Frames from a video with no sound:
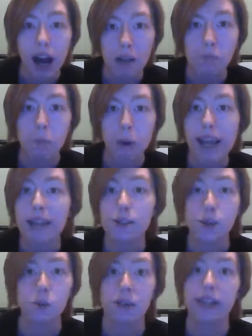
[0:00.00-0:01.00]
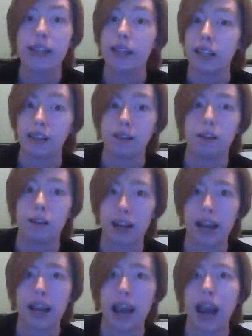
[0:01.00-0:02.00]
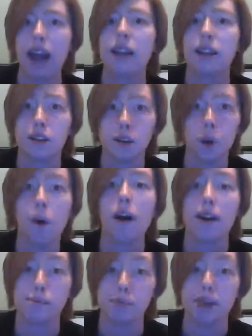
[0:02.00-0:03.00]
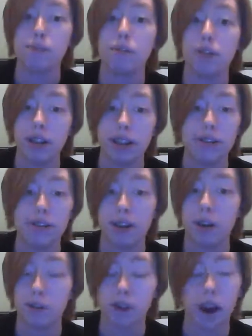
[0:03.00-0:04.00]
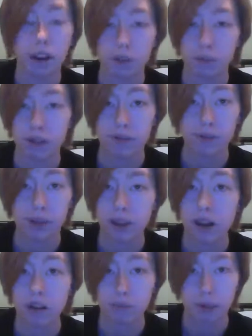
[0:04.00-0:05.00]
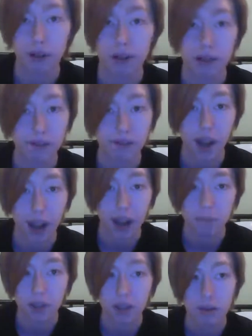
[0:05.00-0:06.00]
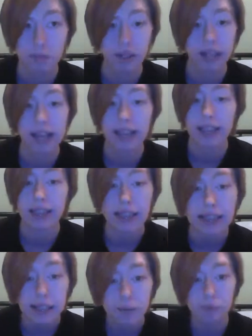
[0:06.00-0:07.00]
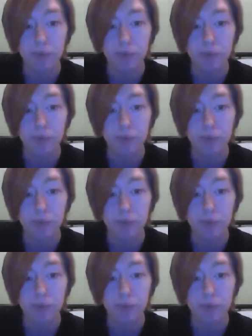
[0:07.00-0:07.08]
I'm way too needy, okay? I annoy people if they don't talk to me for a long period of time. But, like, these